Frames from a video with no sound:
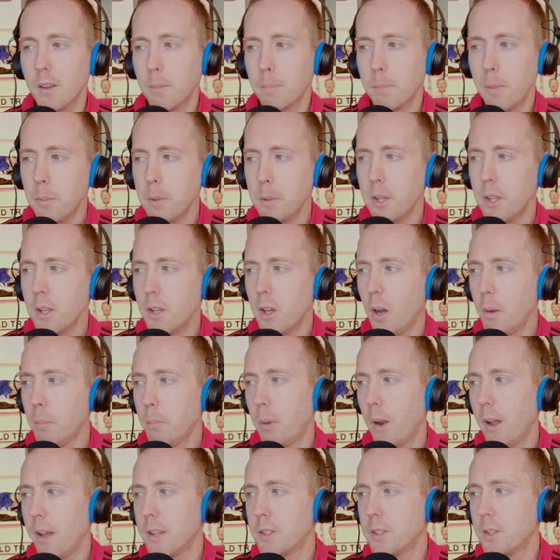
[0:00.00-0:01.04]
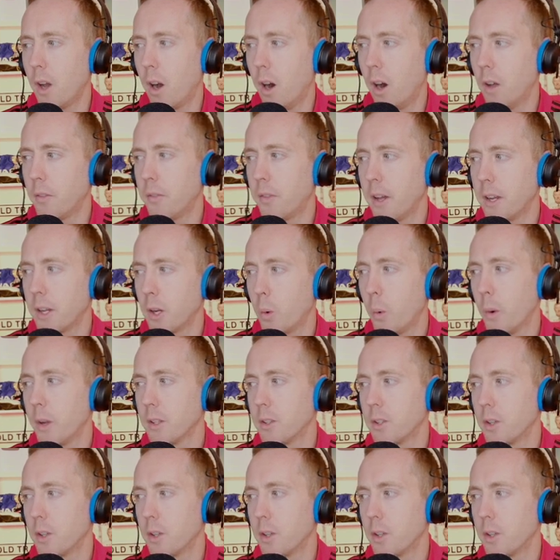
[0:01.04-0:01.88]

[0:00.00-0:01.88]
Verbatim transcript: Maybe the young players aren't that quick